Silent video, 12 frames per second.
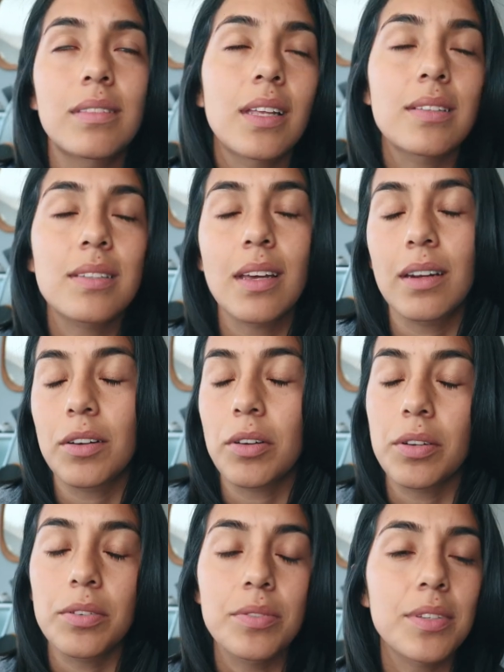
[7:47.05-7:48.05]
that's kind of
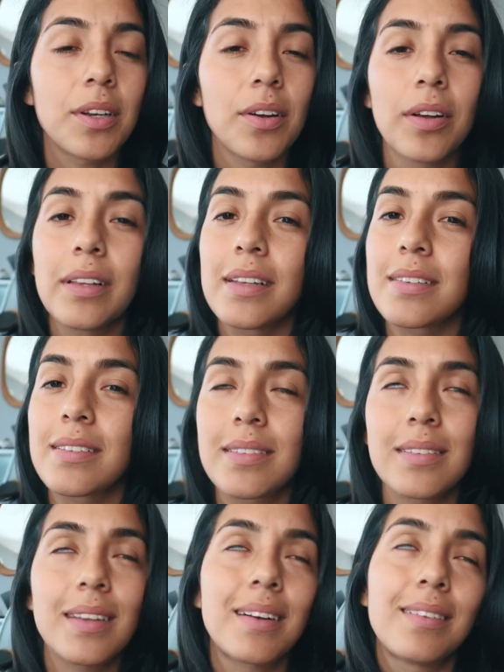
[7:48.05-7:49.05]
gross, you know,
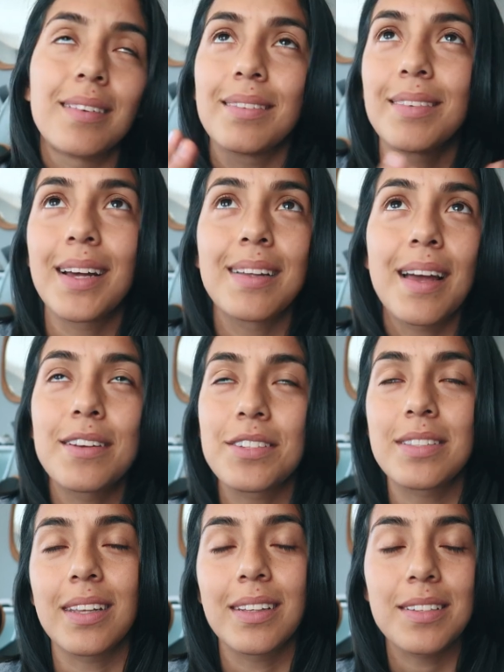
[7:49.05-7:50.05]
unless, I don't know, I
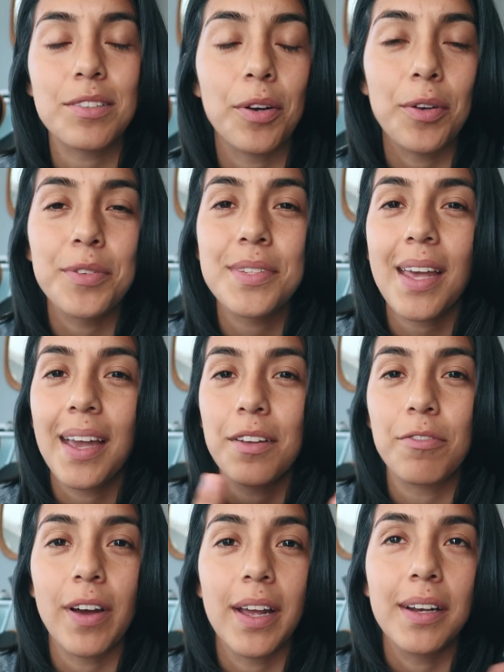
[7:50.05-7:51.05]
just think that's gross. I
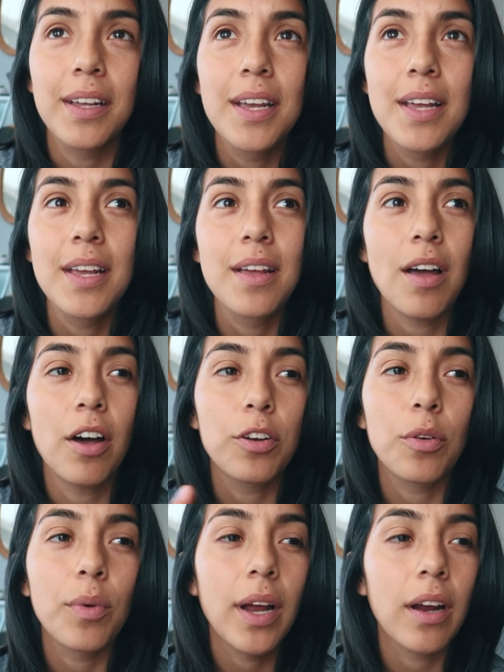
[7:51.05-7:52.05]
could find
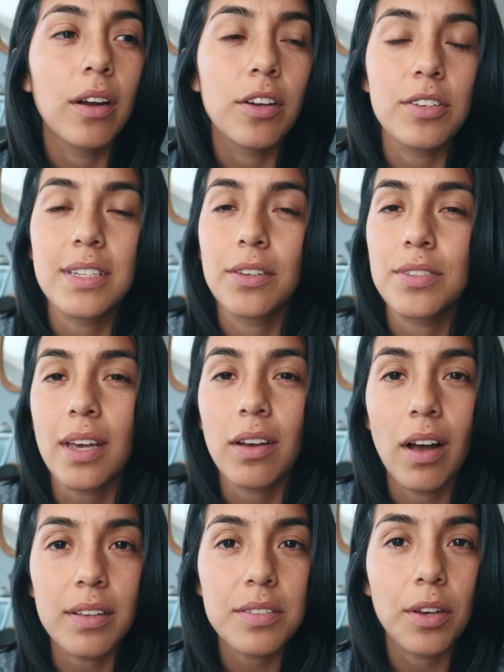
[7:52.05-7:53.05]
underwear, good deals at
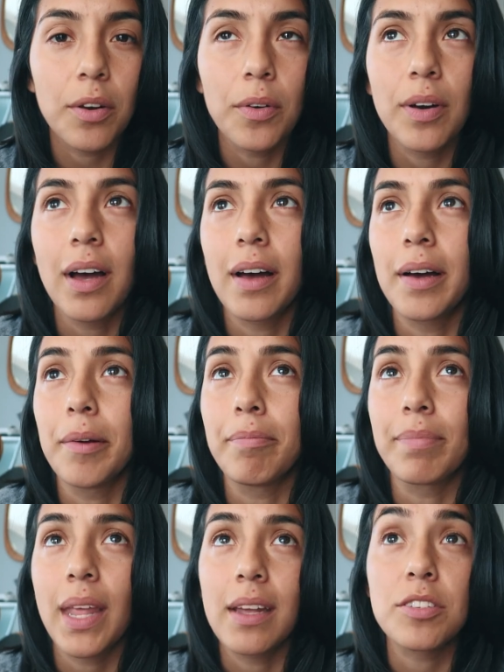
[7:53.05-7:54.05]

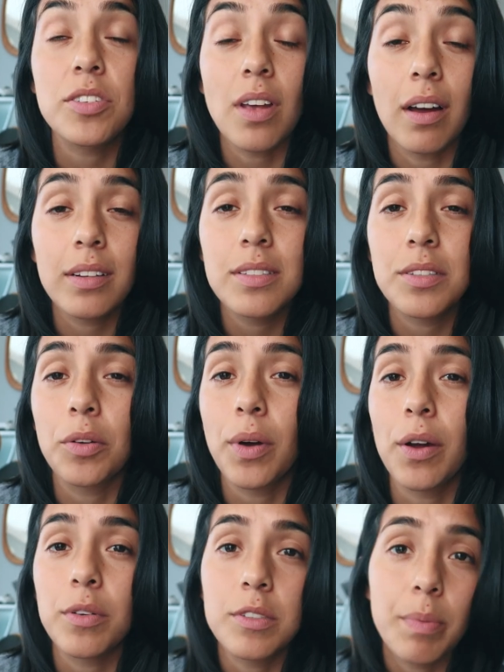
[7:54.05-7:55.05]
Costco, and socks too.
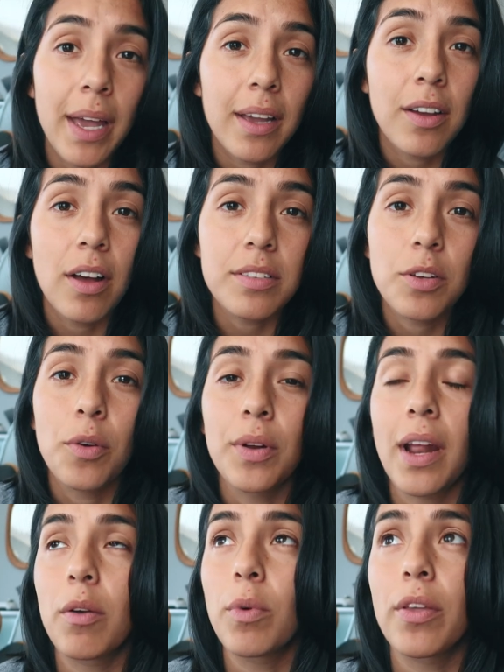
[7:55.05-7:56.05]
I always buy at Costco
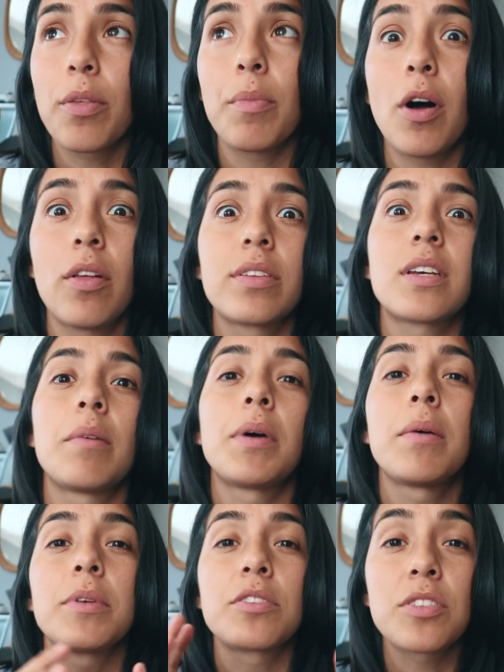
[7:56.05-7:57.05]
and I wear them all the time.
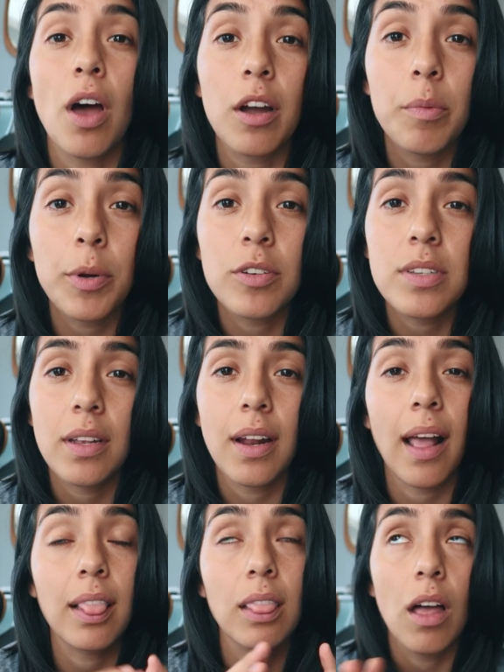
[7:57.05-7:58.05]
I'm a sock person.
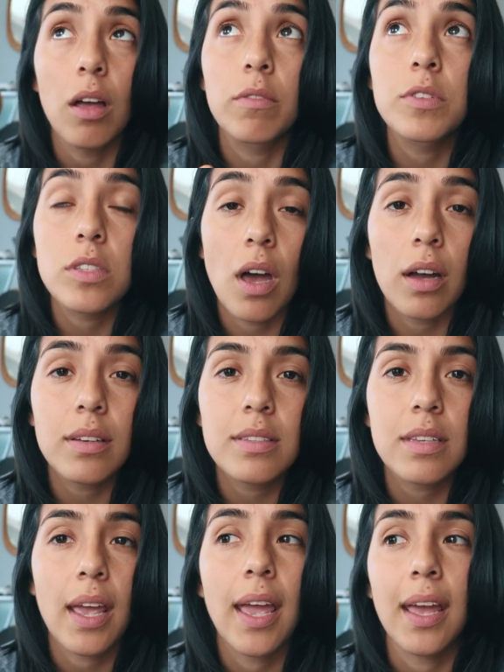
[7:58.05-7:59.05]
I love
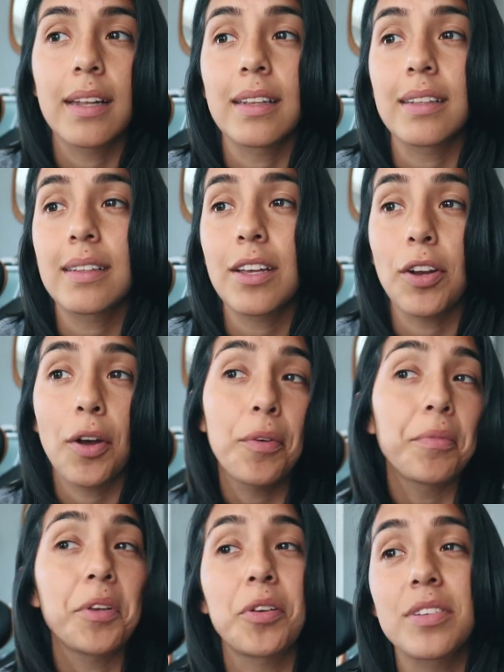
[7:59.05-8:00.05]
socks, and you
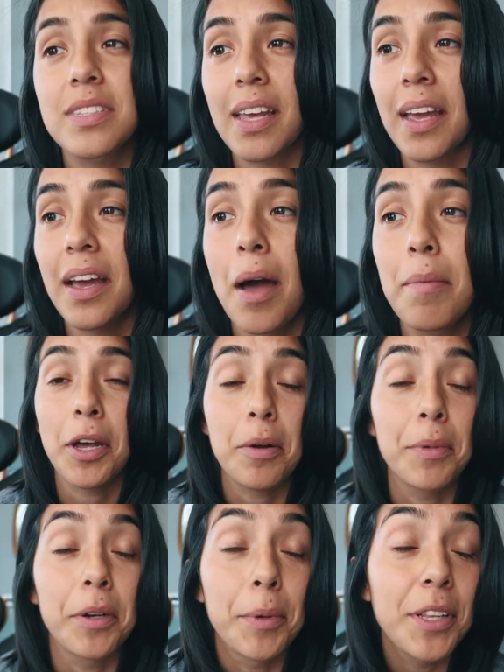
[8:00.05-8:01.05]
know, you could say not
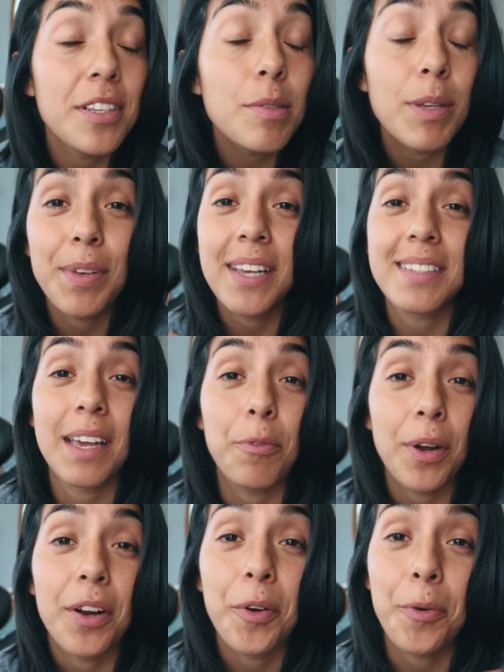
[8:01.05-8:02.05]
a minimalist because I
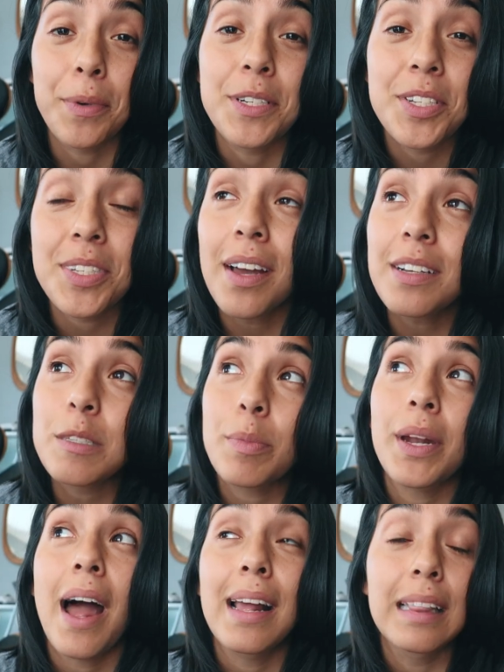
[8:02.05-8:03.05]
wear a whole bunch of socks,
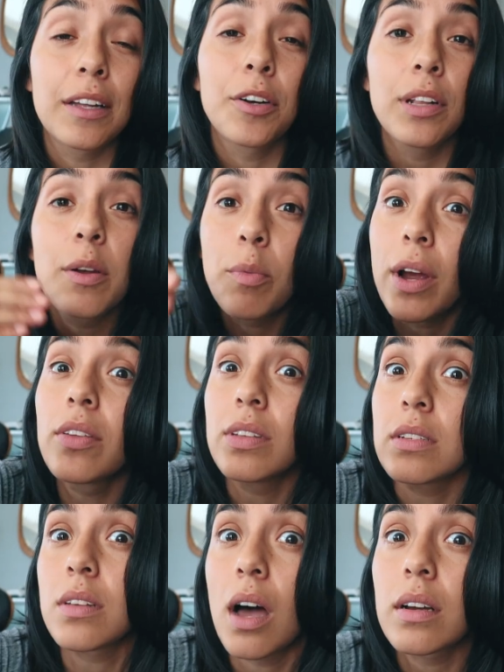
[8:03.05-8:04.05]
but I literally wear
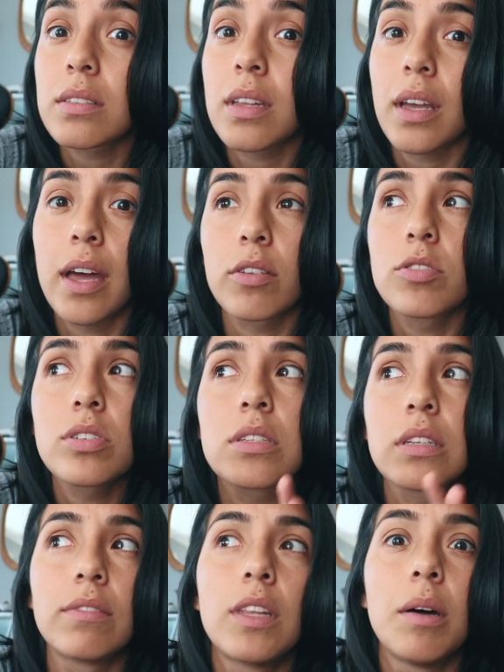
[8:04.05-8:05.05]
these socks. Like, I don't
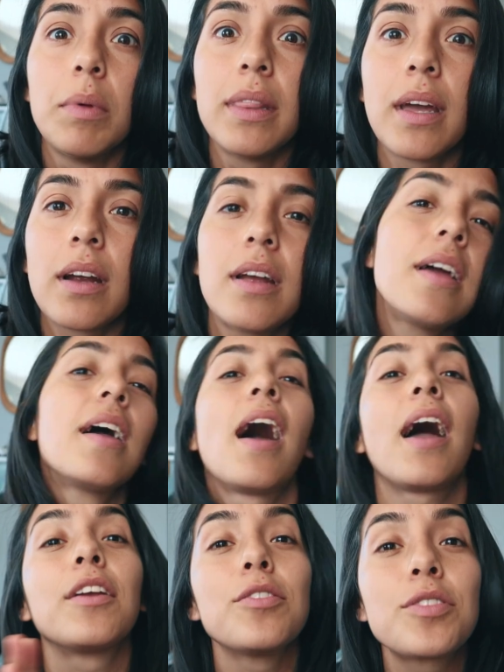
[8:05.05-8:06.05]
just leave them in there.
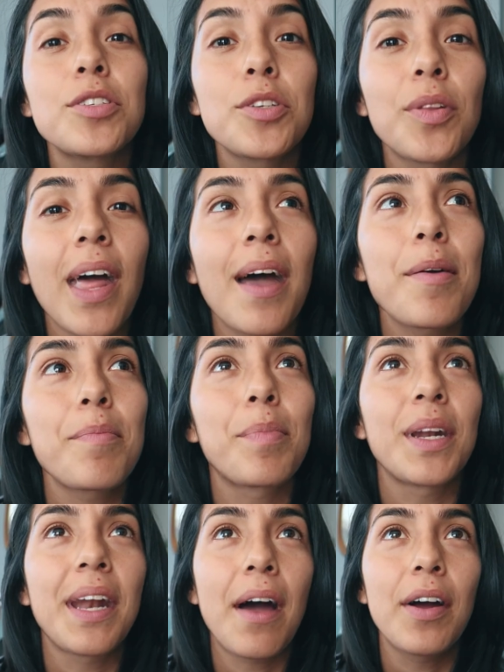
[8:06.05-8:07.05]
I used to do that,
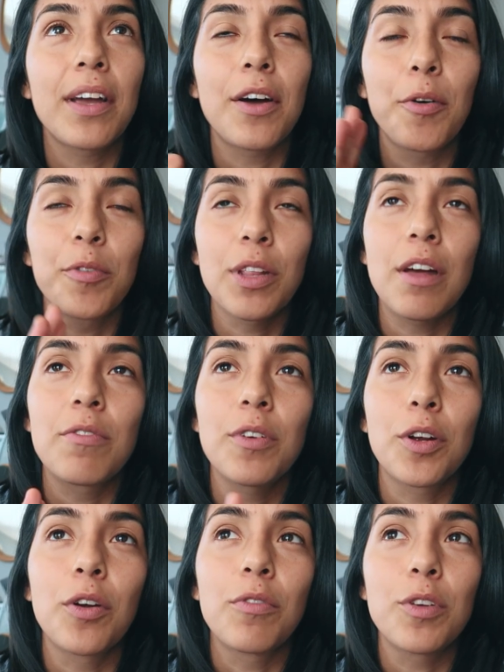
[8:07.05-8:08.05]
but now I got over that
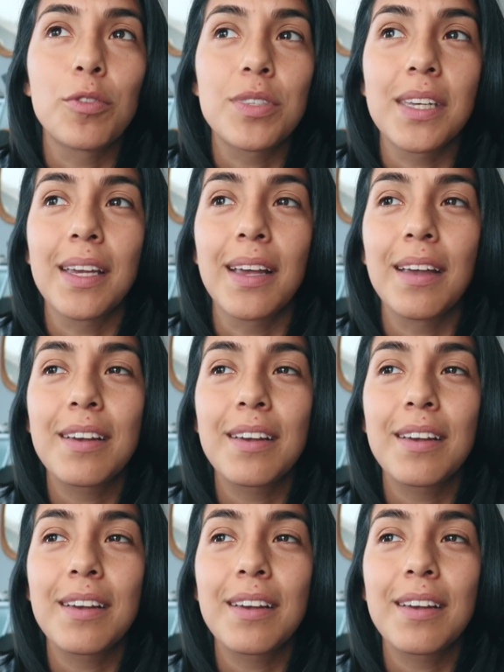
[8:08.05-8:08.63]
fear of using,